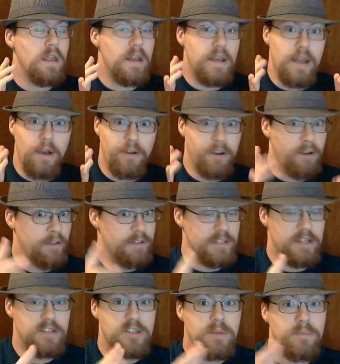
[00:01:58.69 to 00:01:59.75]
Now
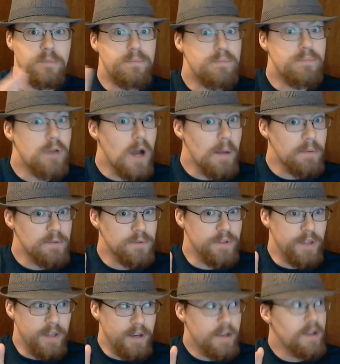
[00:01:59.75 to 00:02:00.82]
here's some problems with
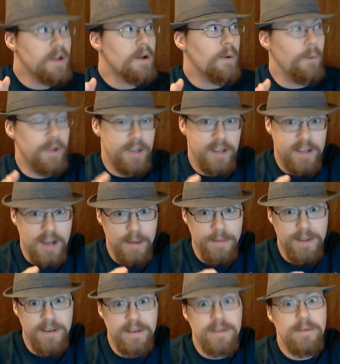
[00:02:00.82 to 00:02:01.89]
it. We could come
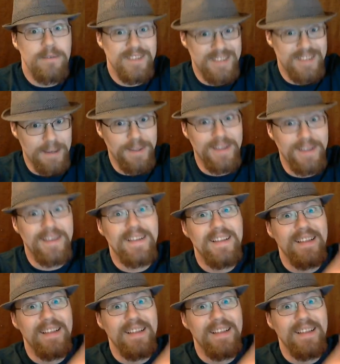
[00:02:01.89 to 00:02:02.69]
in with something